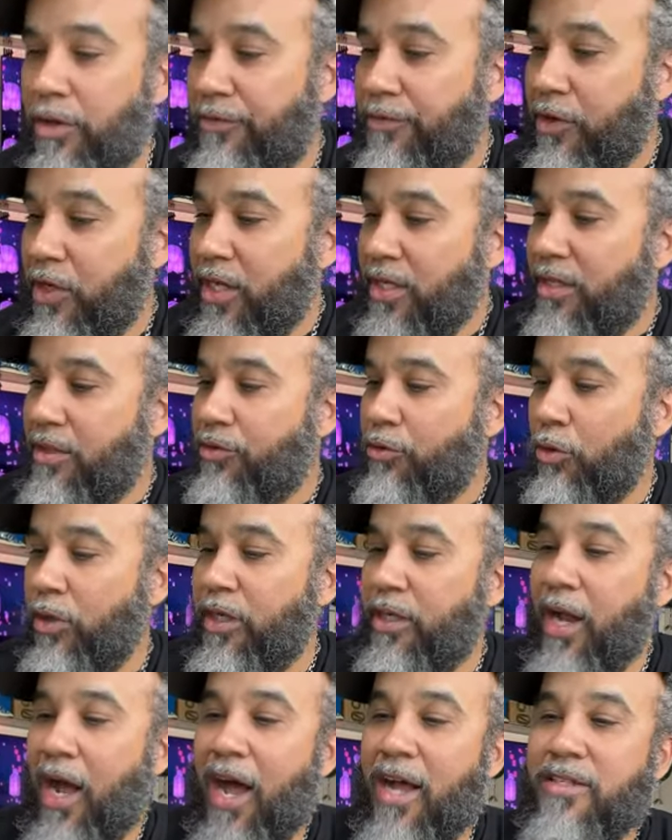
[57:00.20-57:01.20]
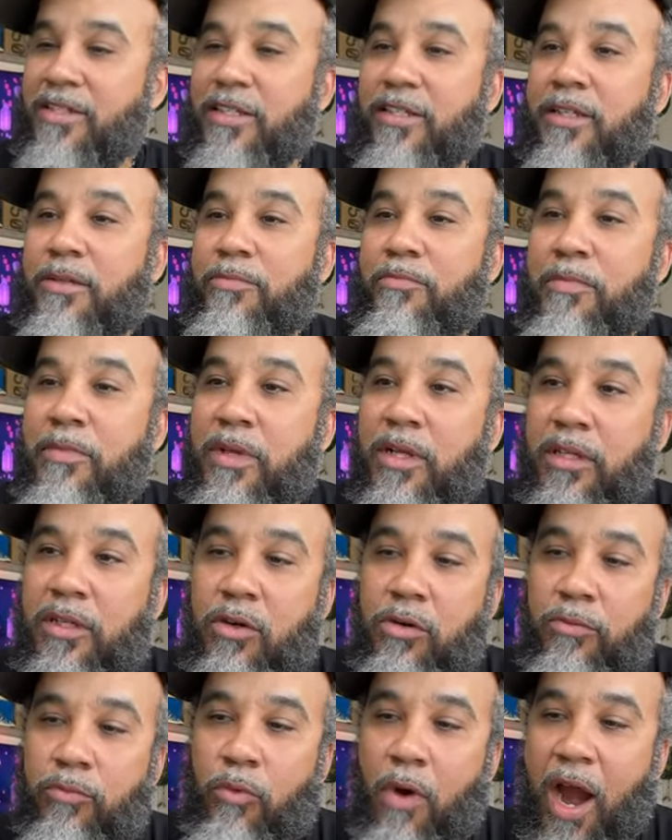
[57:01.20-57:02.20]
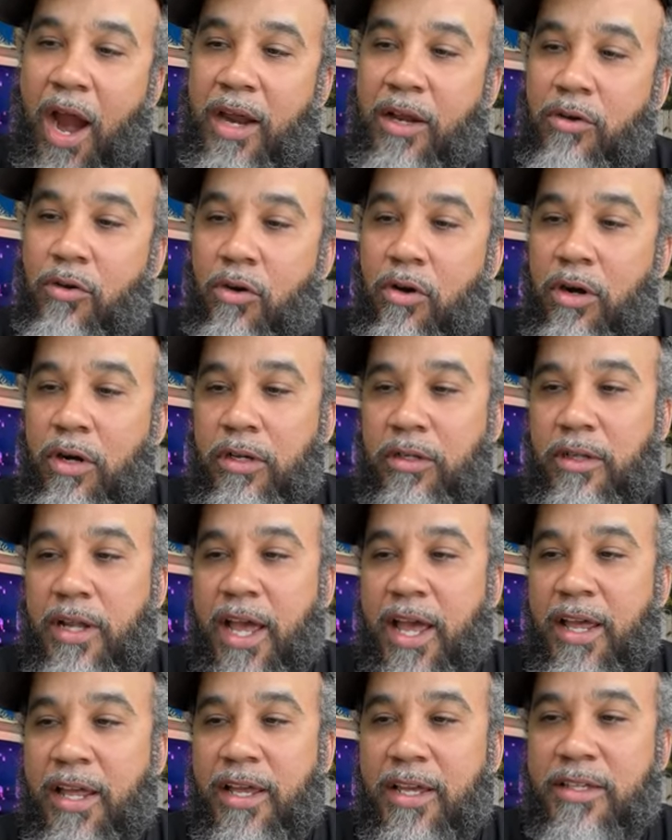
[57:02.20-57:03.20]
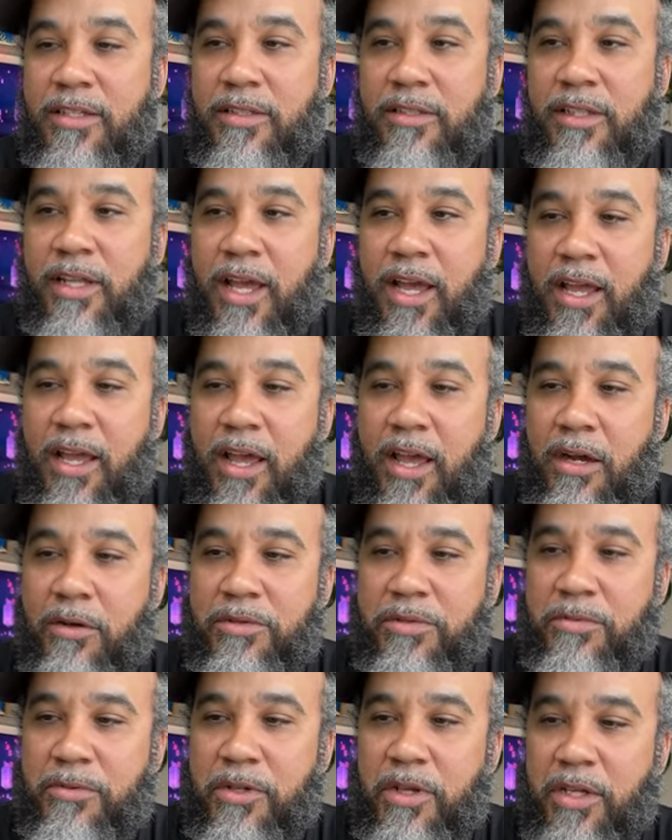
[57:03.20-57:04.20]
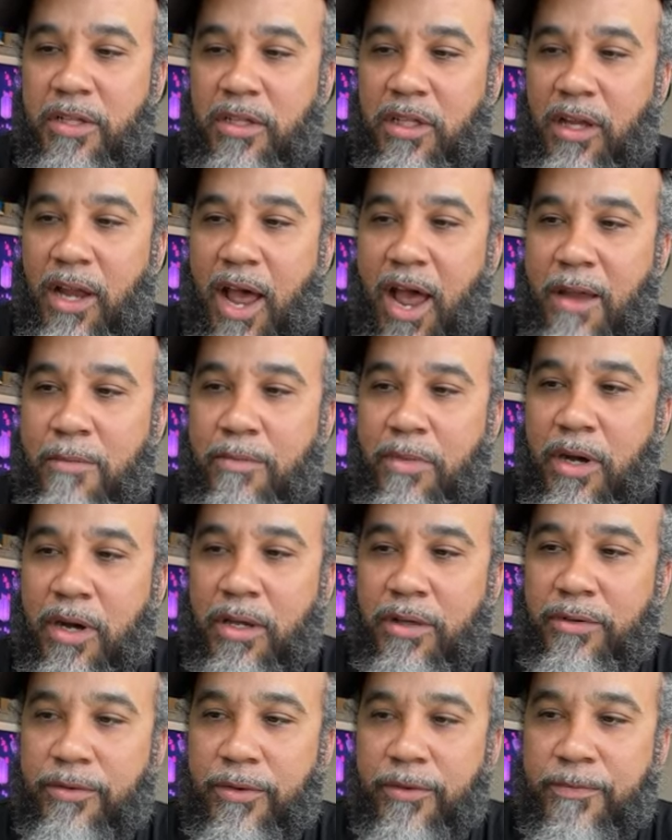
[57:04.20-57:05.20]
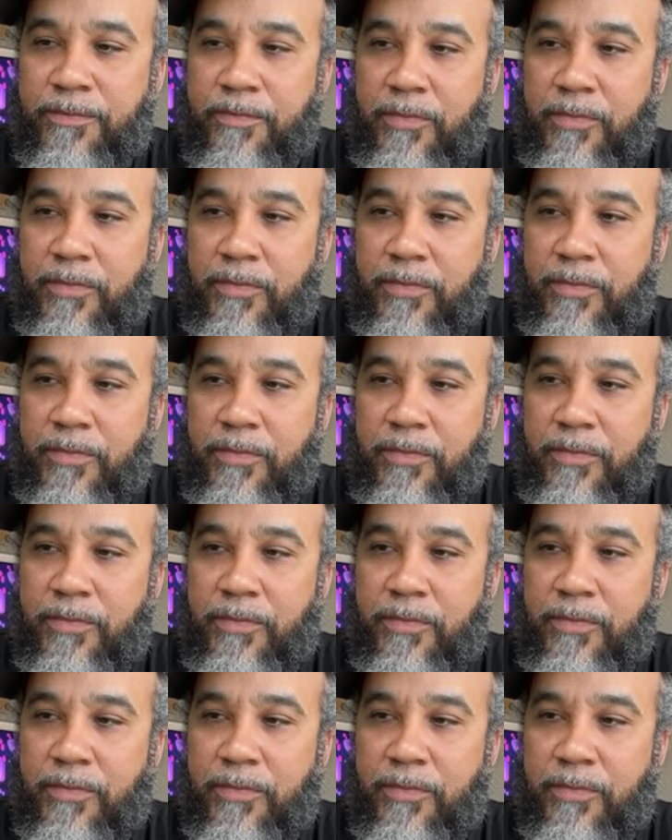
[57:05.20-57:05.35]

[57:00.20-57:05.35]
if you hit the three dots in the right corner, that hit, that helps you hit the like button.